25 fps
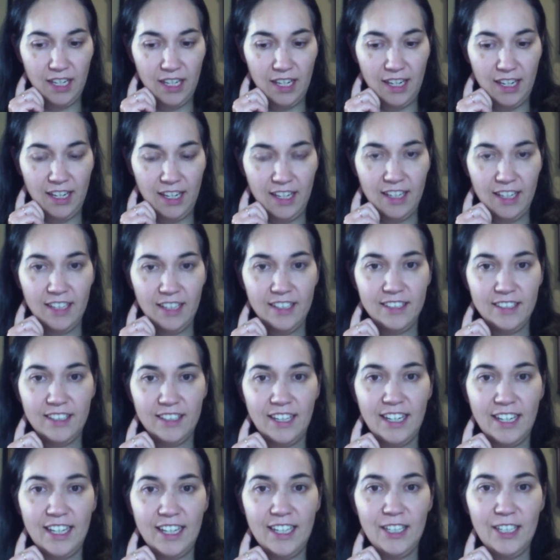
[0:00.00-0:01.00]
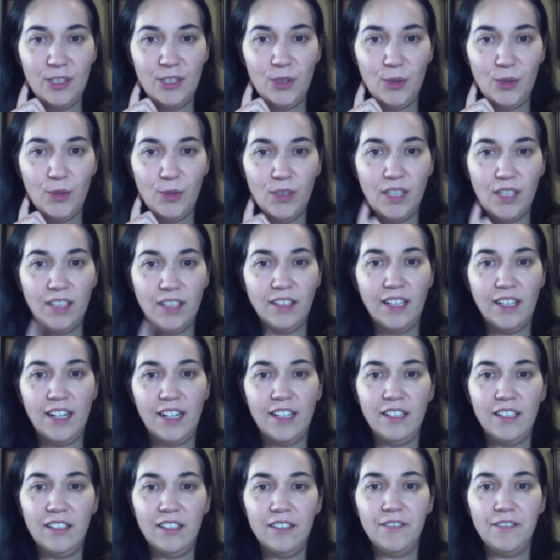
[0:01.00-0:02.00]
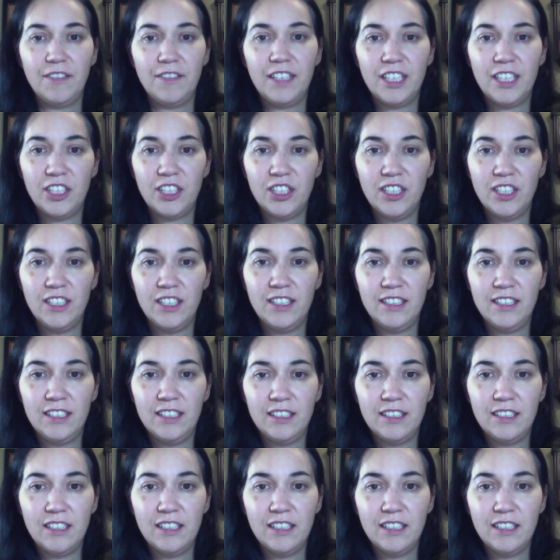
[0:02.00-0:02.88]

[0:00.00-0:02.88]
and I do a lot of kitchen